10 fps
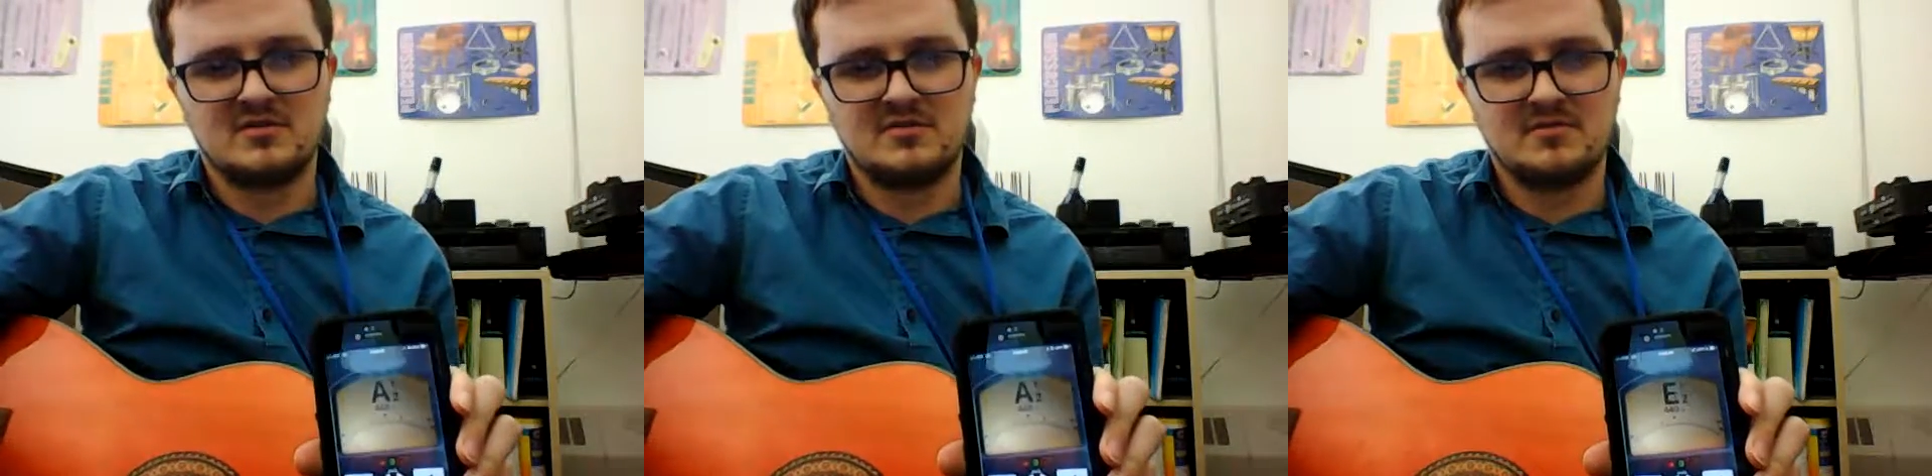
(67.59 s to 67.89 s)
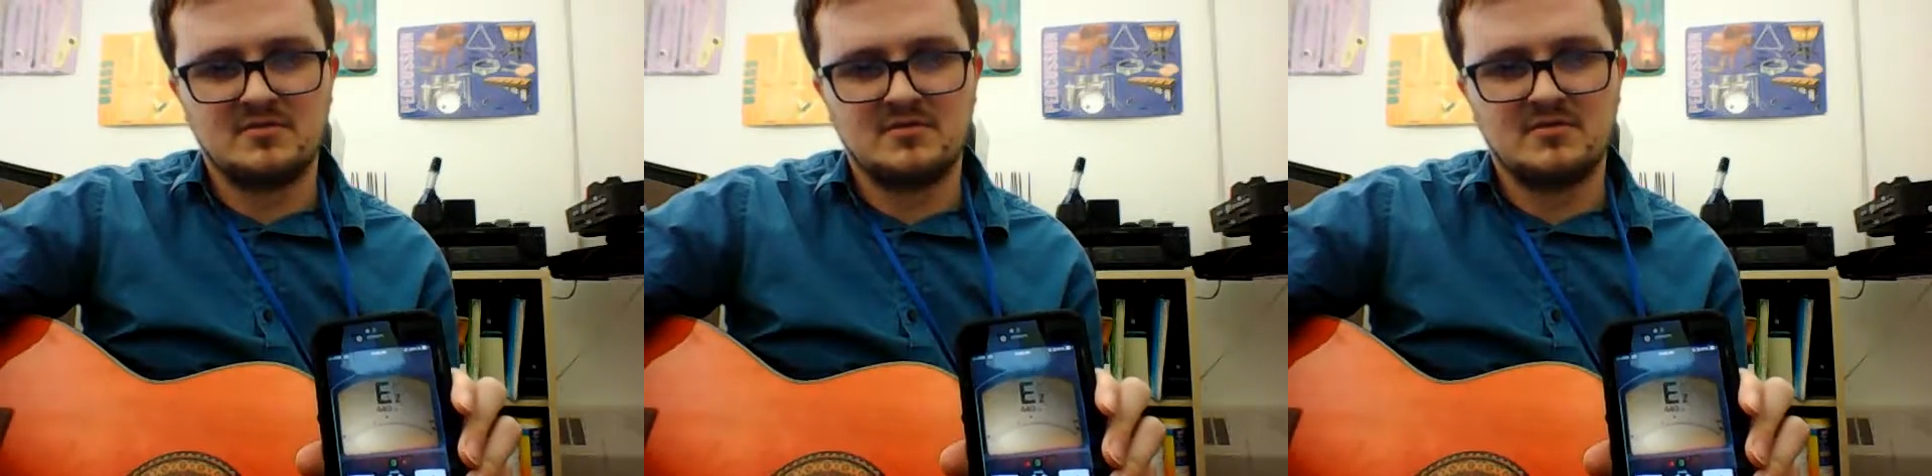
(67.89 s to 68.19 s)

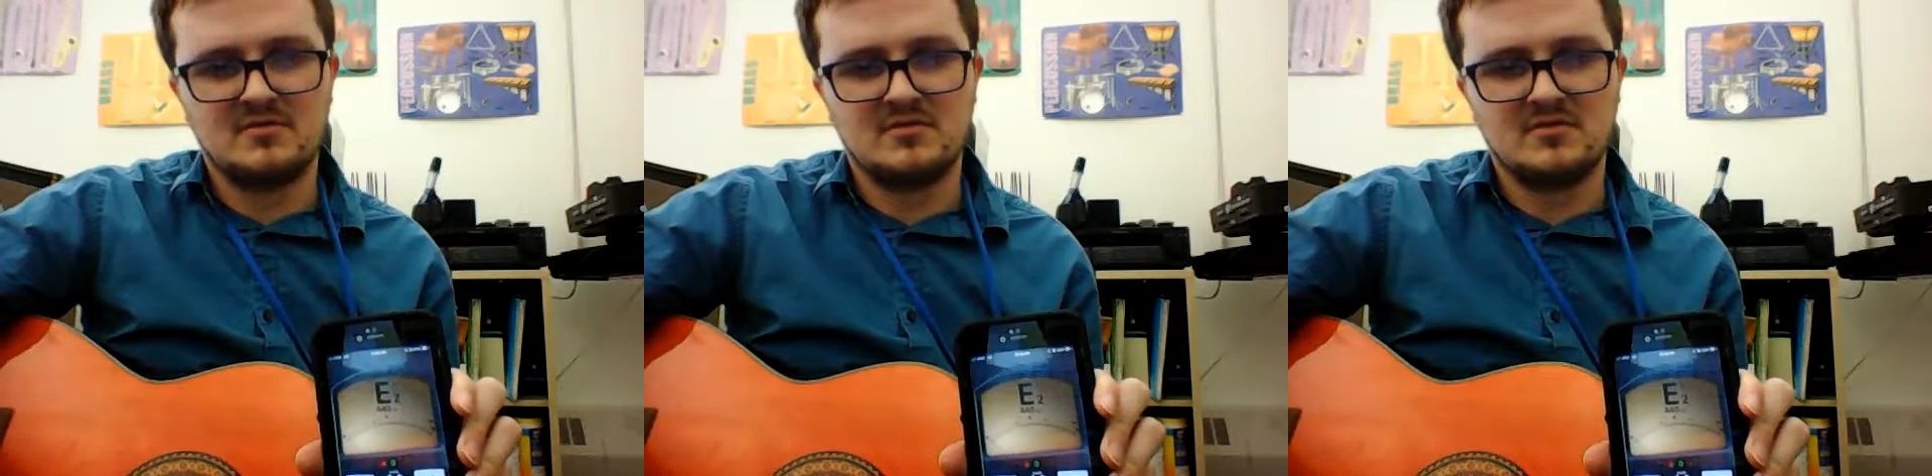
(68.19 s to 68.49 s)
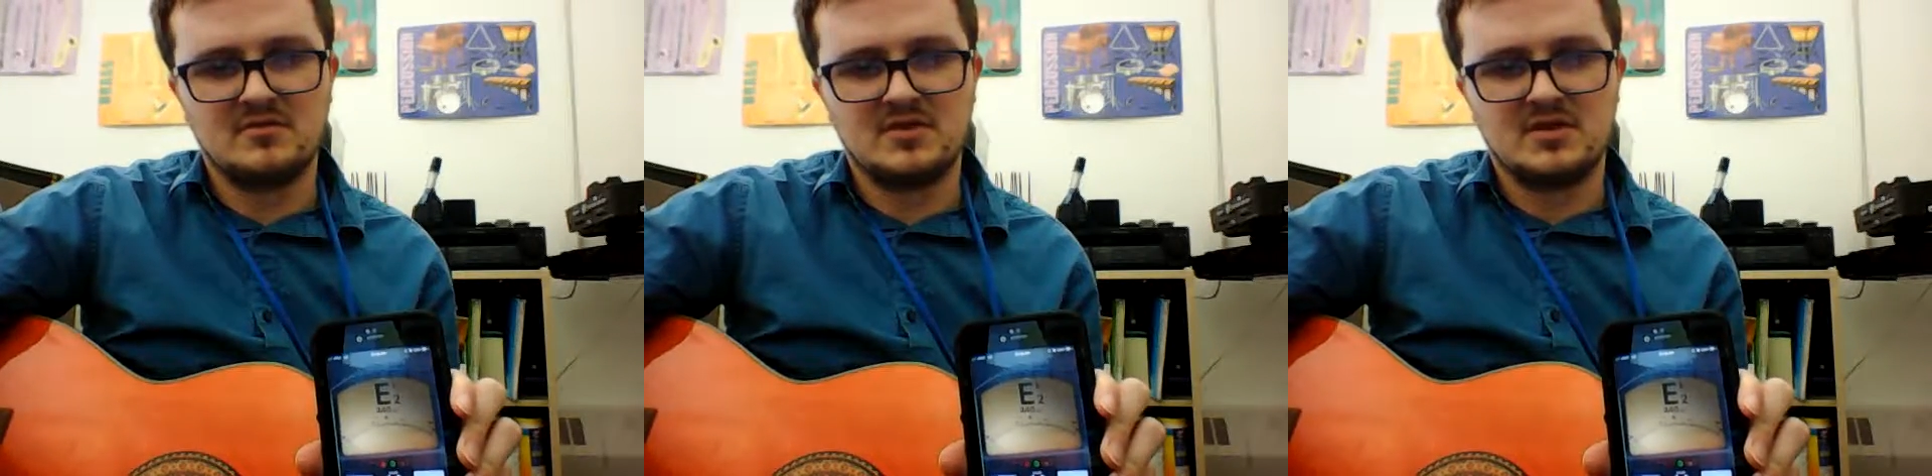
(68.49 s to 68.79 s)

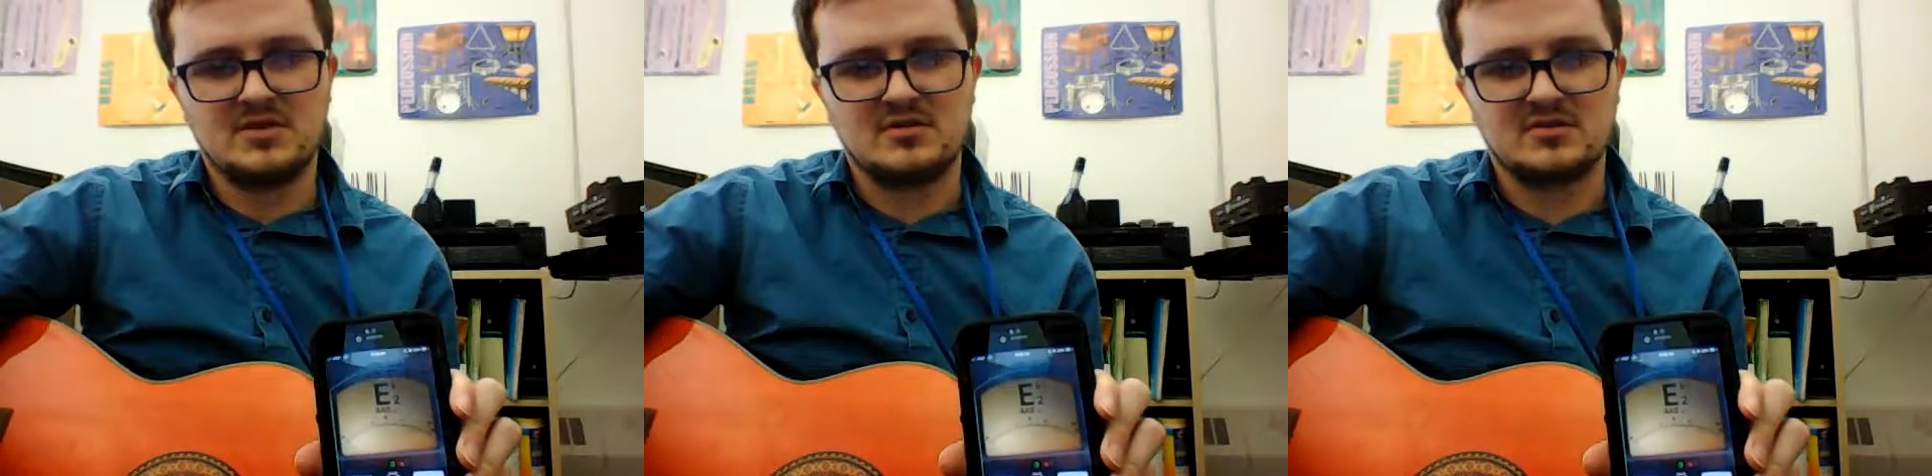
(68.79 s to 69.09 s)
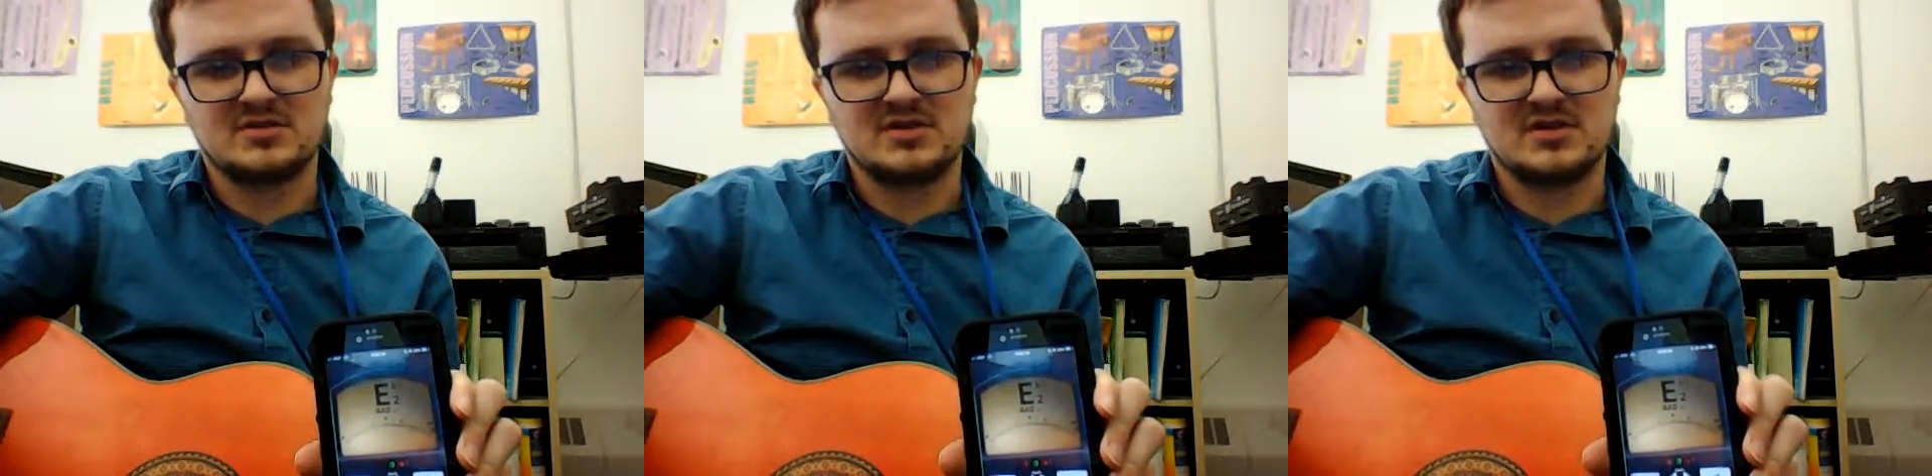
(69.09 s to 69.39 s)
you
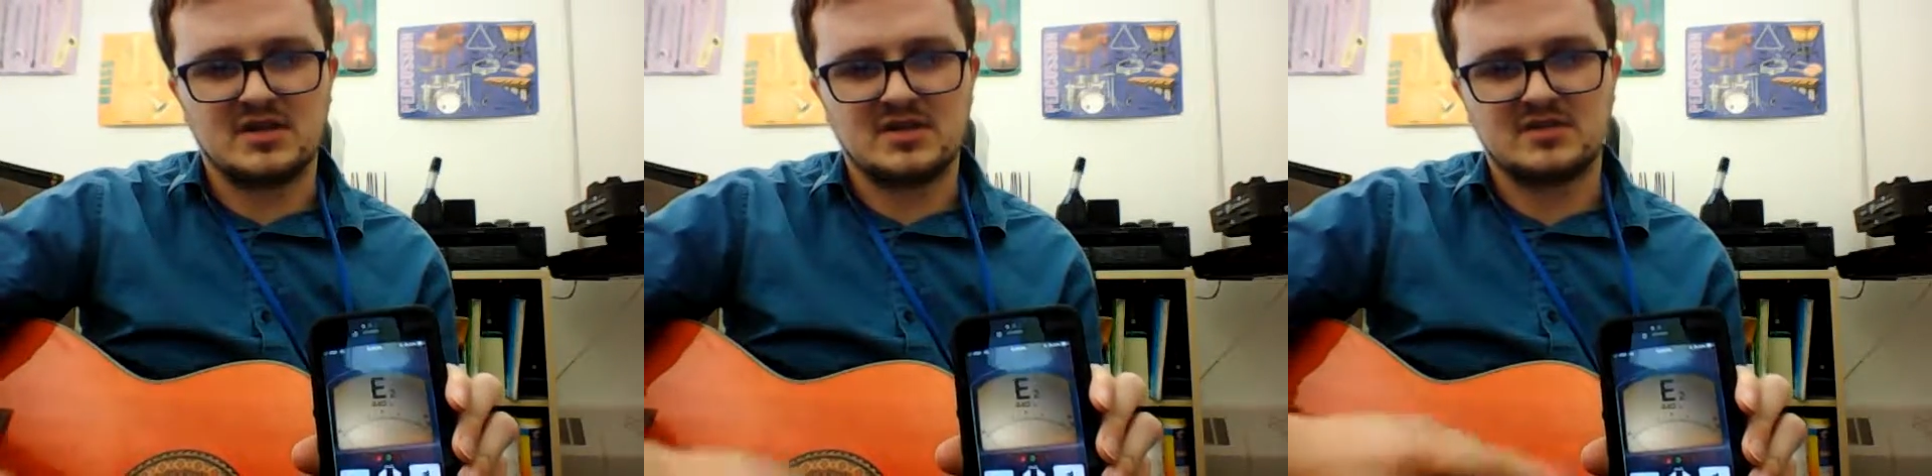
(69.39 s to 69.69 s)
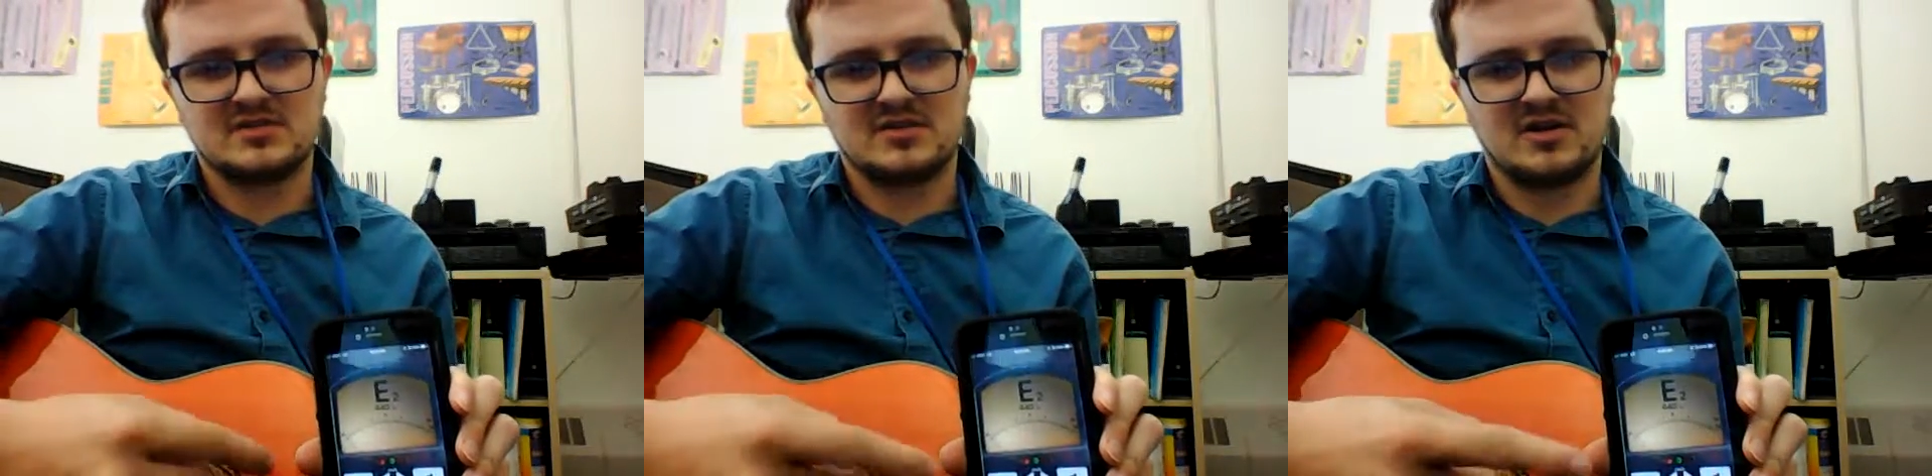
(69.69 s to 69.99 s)
can see that
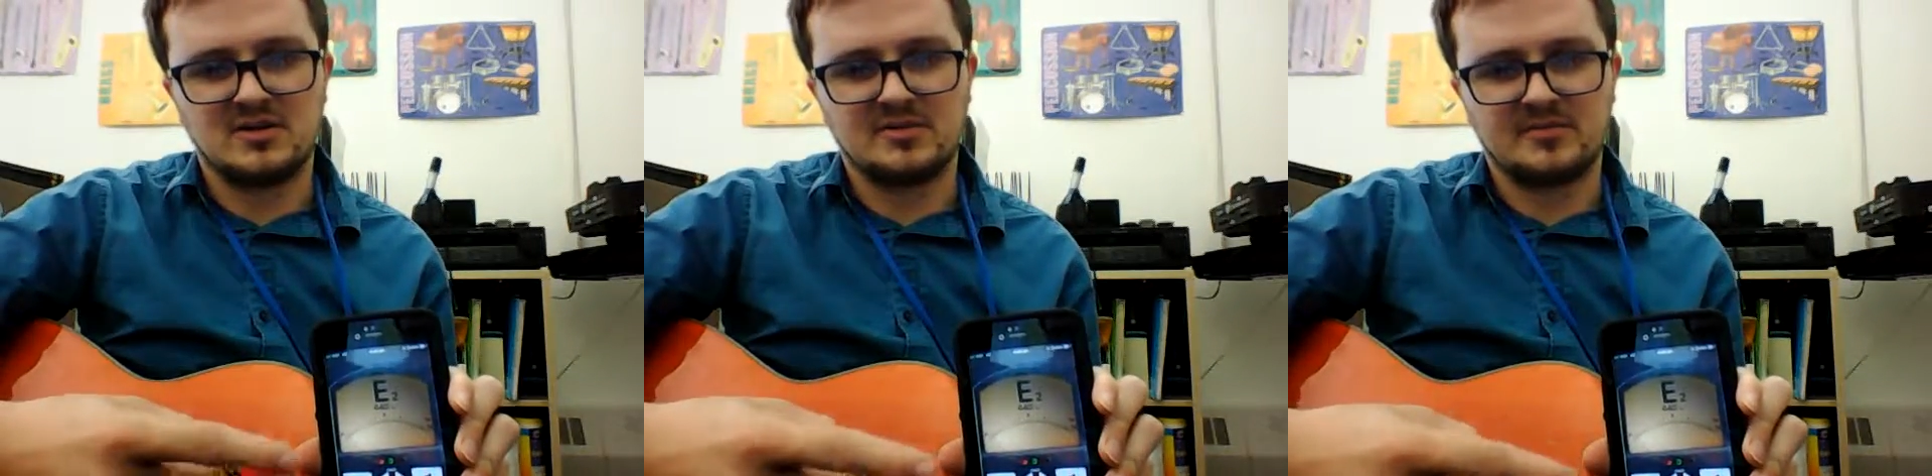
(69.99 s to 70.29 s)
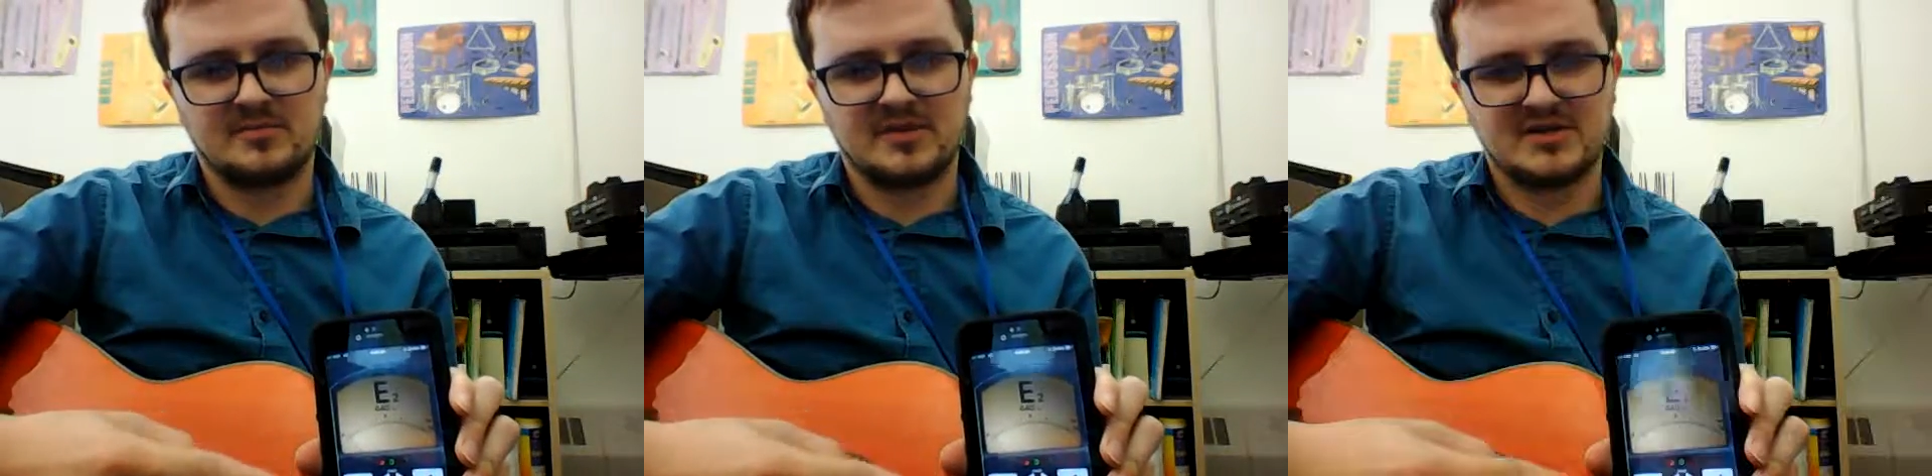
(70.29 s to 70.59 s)
it's all
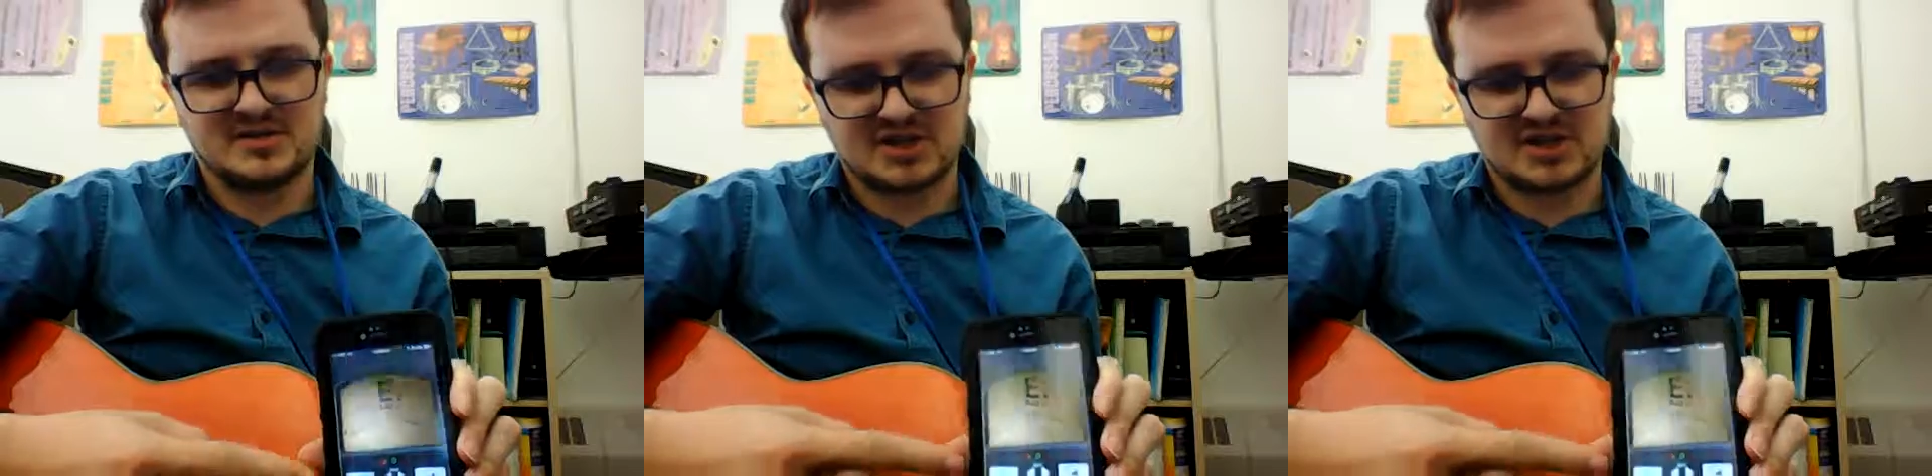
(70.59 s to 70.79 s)
over the place.